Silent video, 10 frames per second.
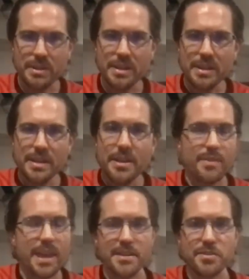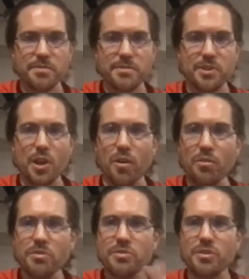If the answer is no, you
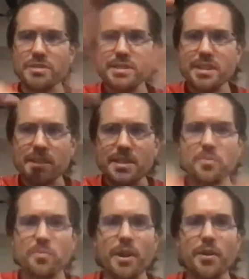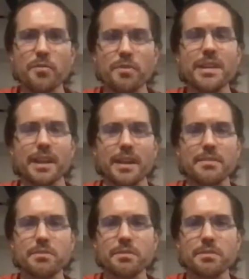start seeing these weird readings.